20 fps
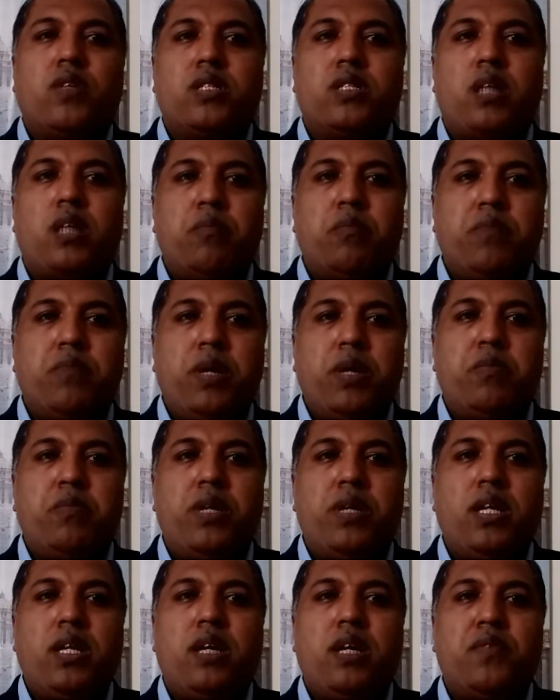For some
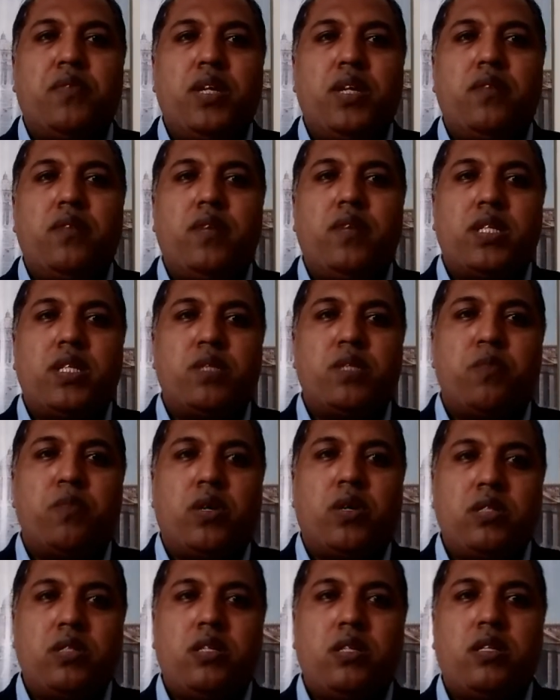people, even if it's
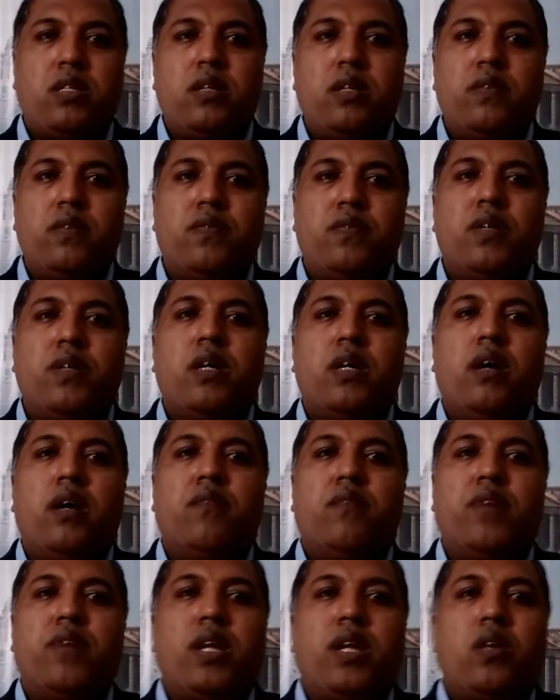positive
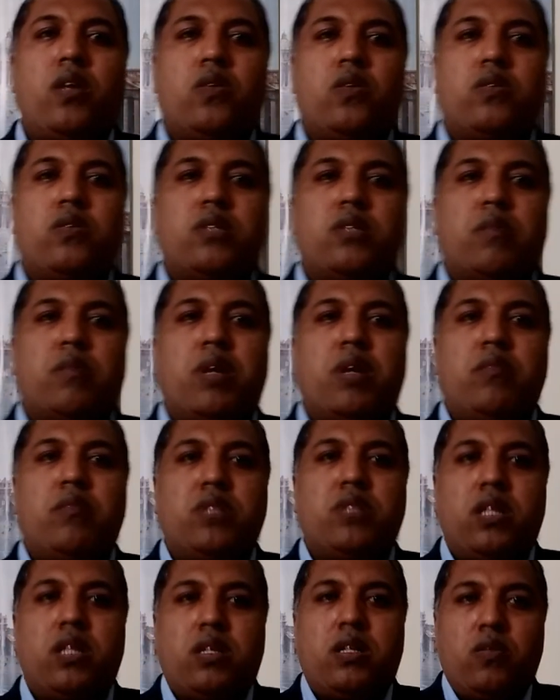video,
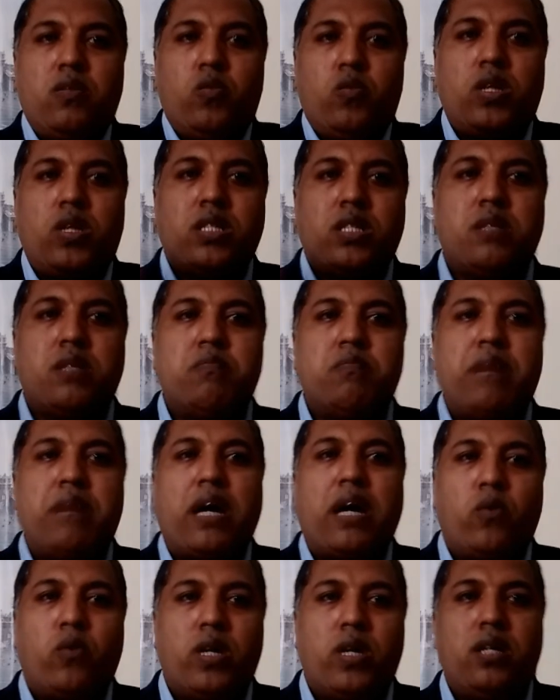sometimes it works
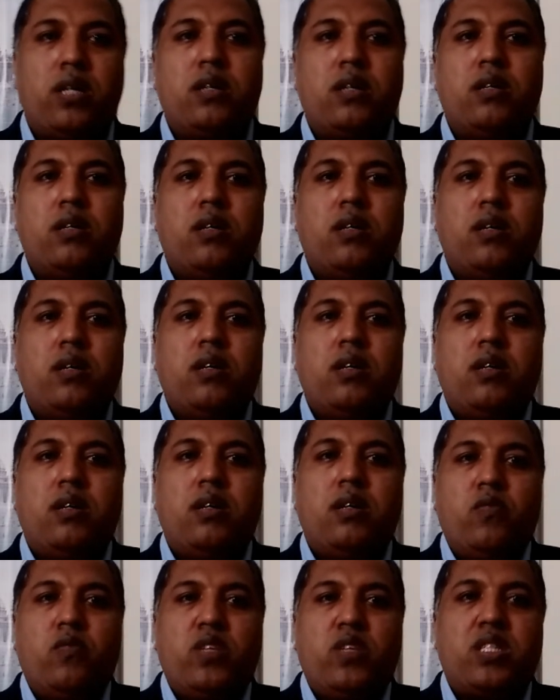backward.
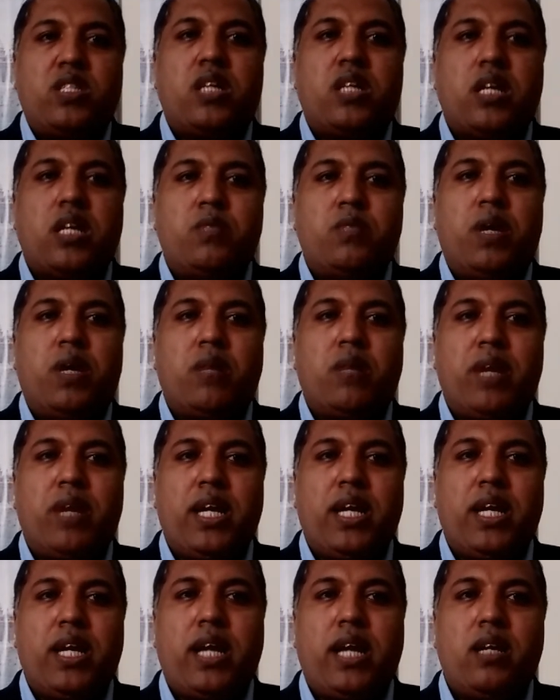It starts
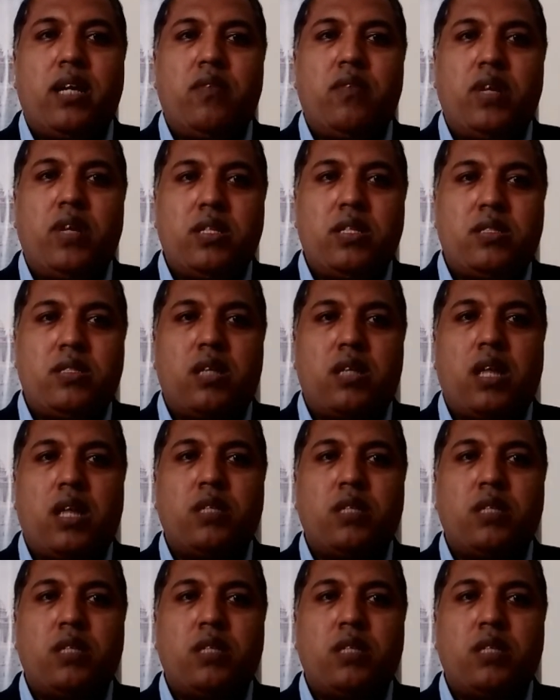becoming a negative and